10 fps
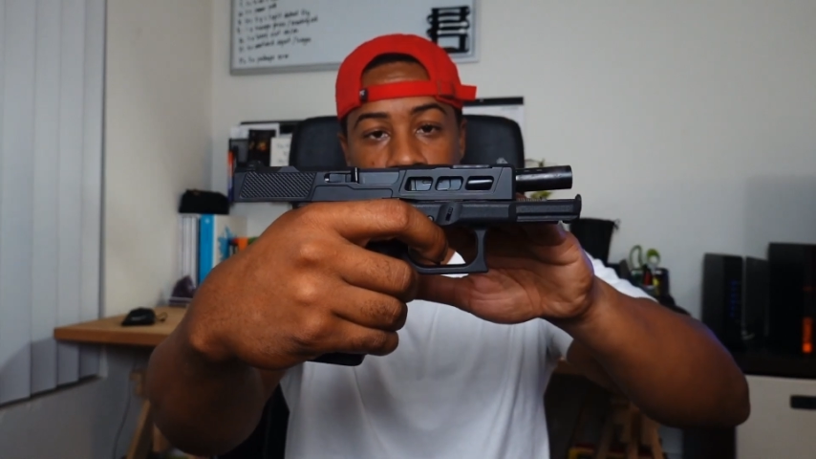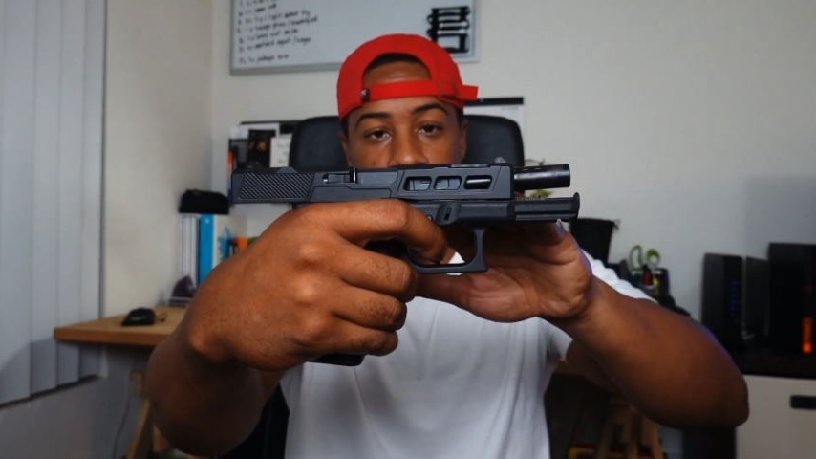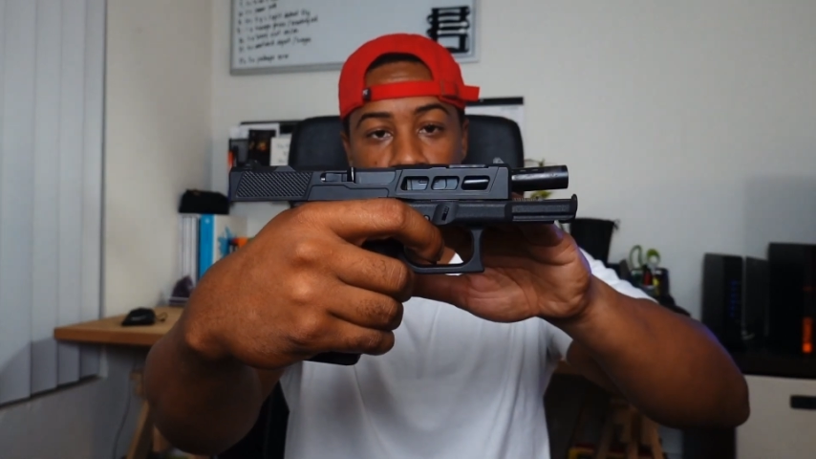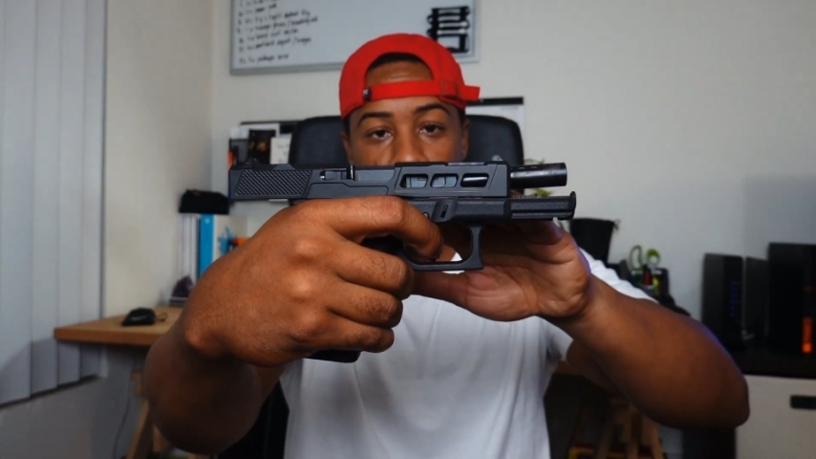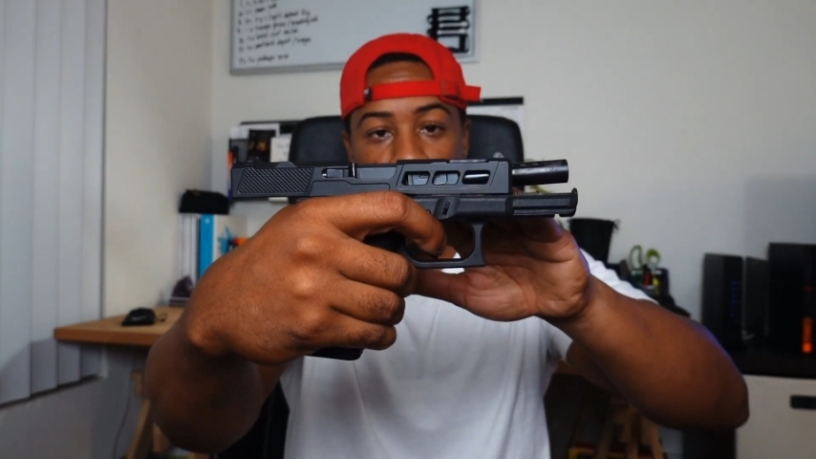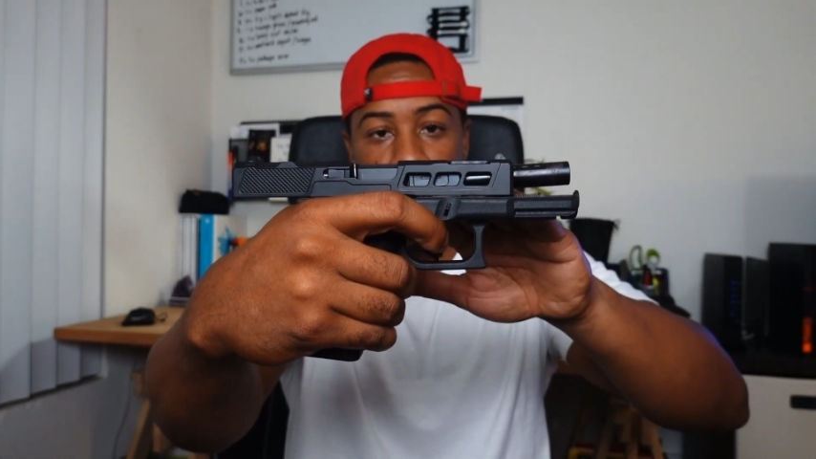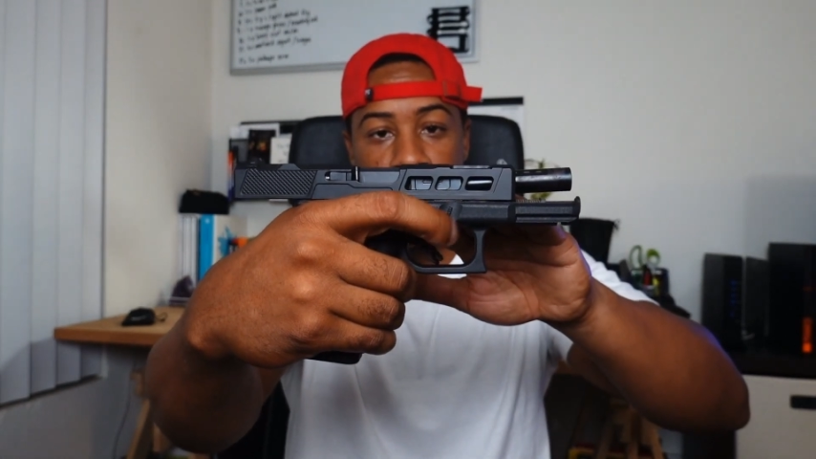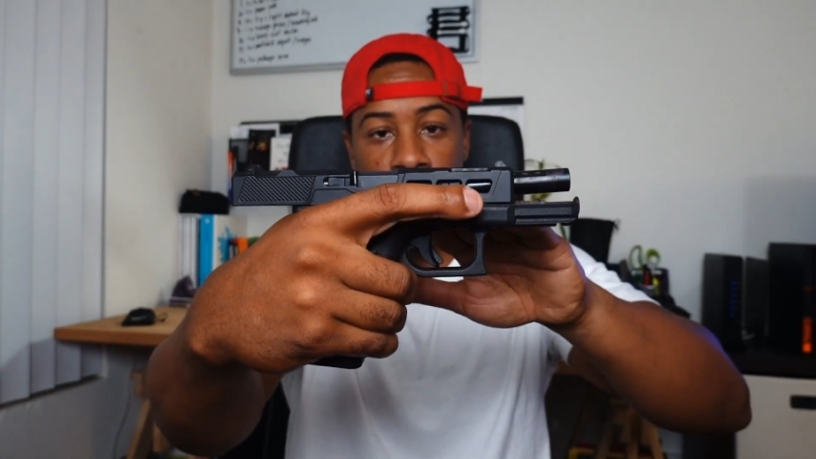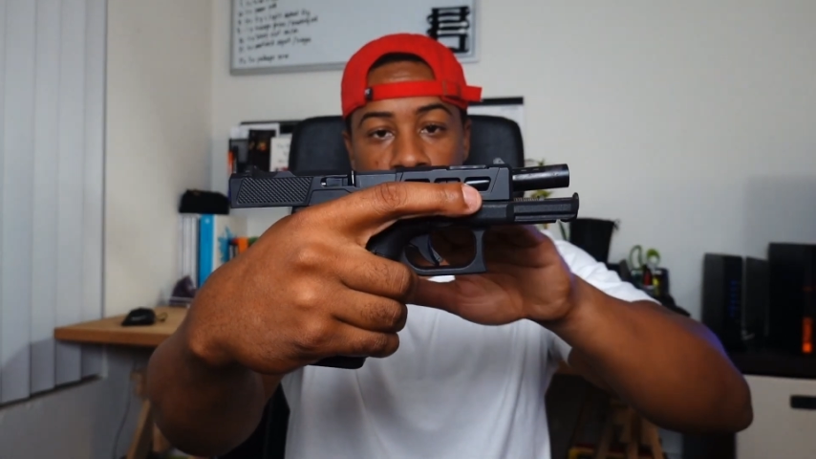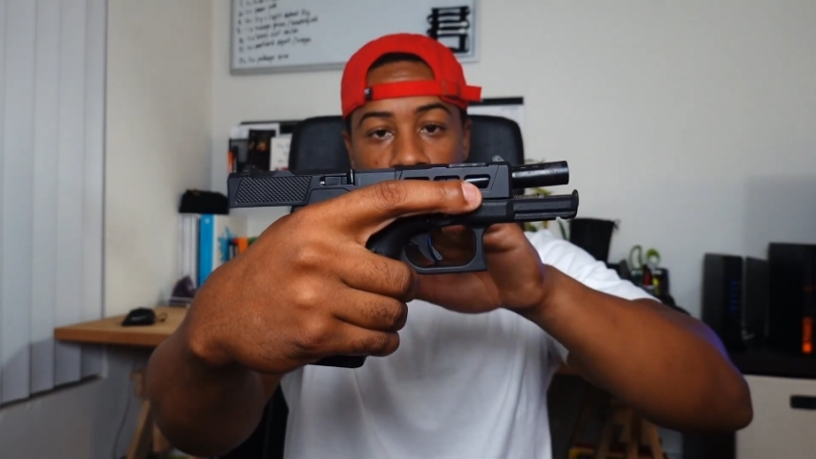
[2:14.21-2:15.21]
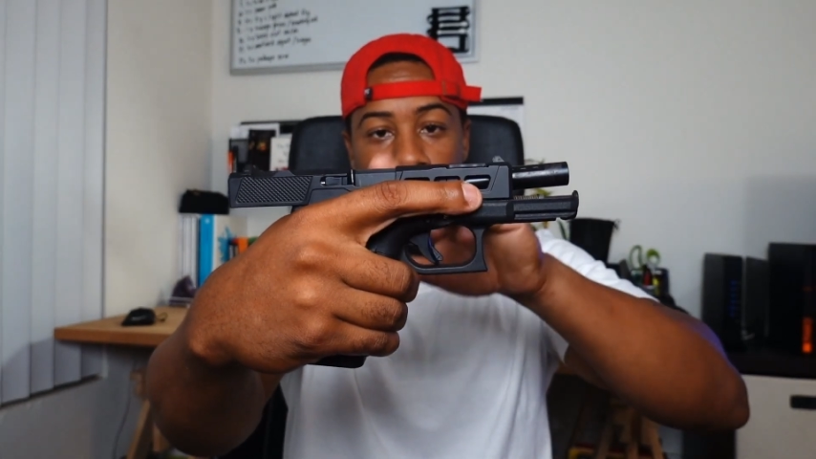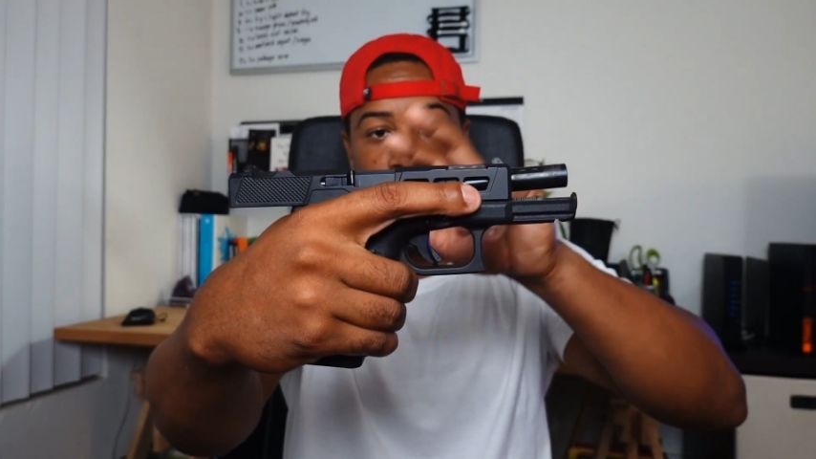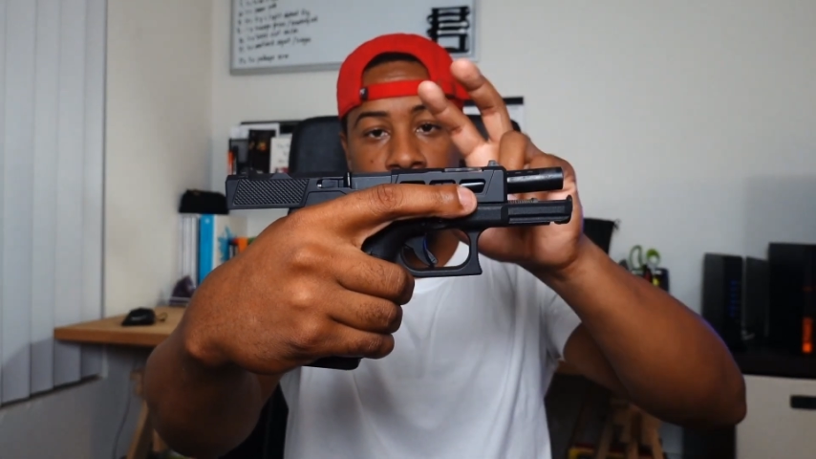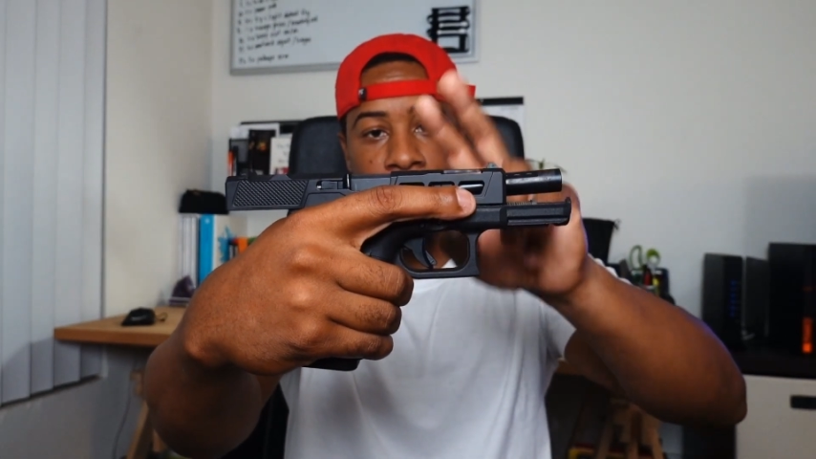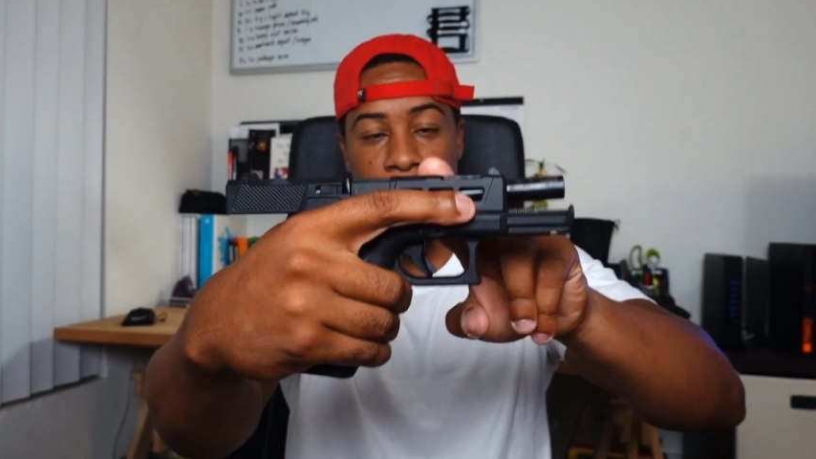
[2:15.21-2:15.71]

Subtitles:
gonna be different. The